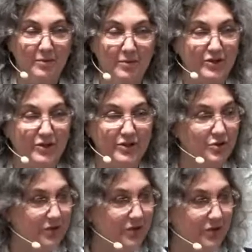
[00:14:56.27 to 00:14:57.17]
about
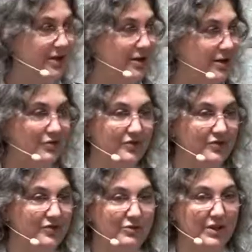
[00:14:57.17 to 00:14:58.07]
truth encompasses
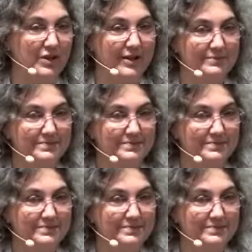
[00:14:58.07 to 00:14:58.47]
everything.